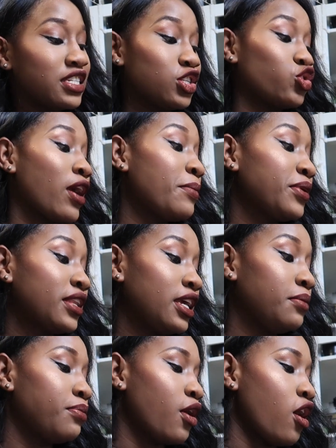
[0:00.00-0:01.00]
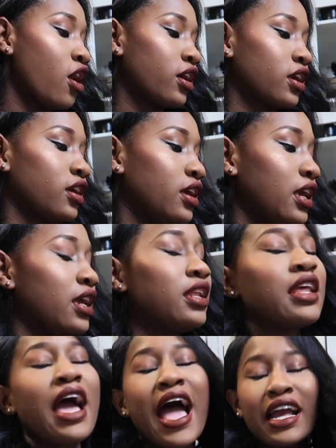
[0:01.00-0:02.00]
there's a trampoline park
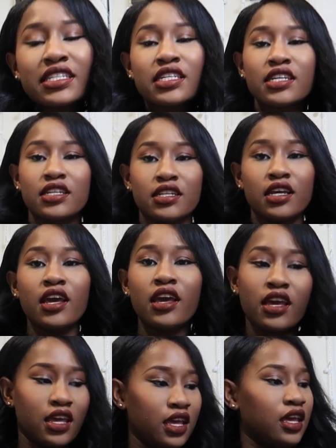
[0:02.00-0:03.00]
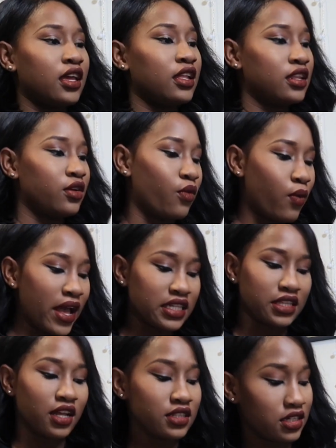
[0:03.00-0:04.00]
in acton in
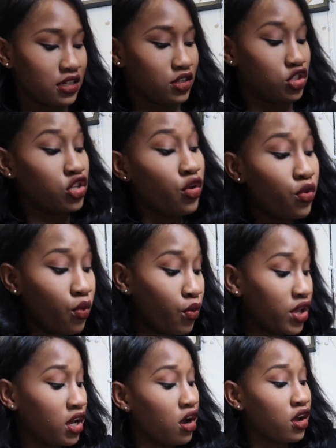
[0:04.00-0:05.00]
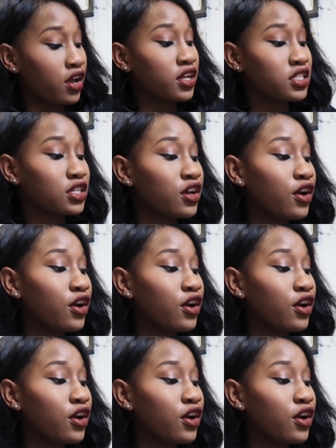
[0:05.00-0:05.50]
West London. So we are going to